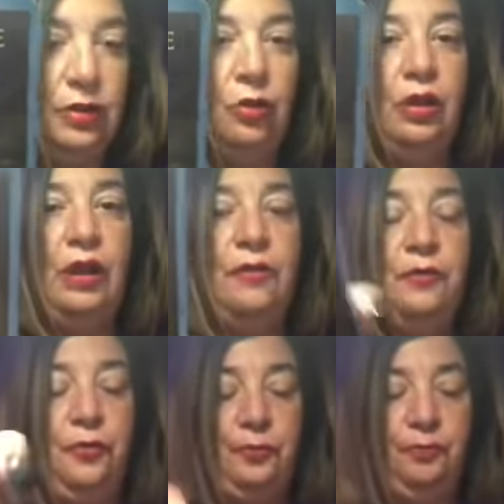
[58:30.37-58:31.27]
in your life.
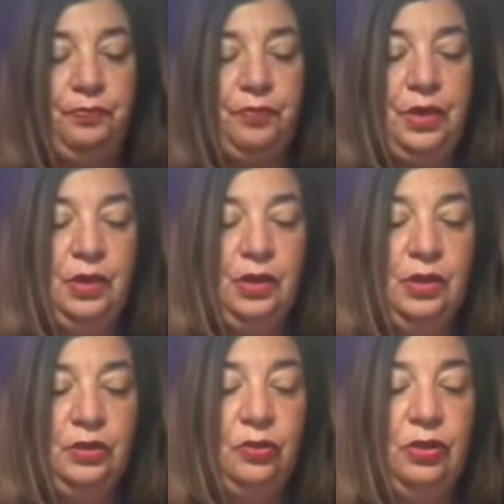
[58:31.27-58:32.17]

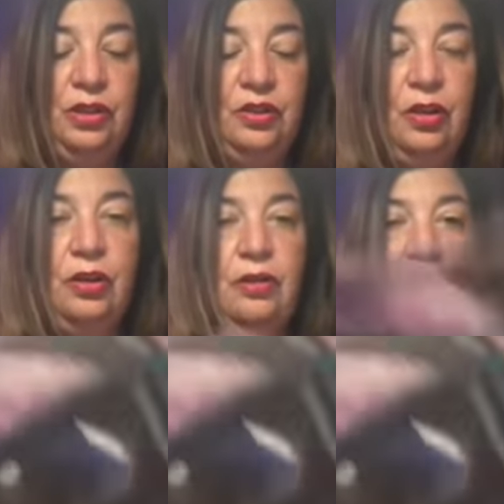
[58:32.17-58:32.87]
So these are